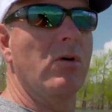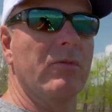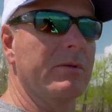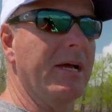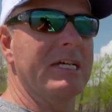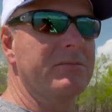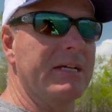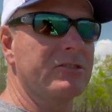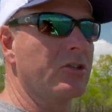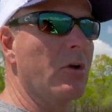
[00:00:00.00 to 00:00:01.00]
on the
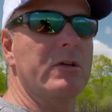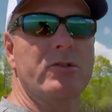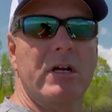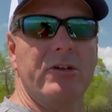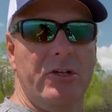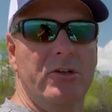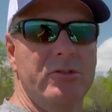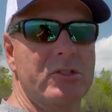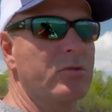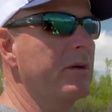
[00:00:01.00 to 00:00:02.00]
Bassmaster Tournament Trail
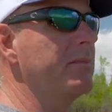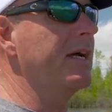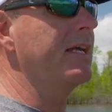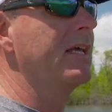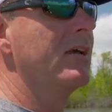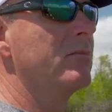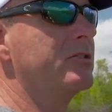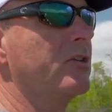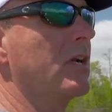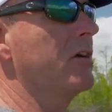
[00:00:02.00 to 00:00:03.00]
use, a swim bait. But you can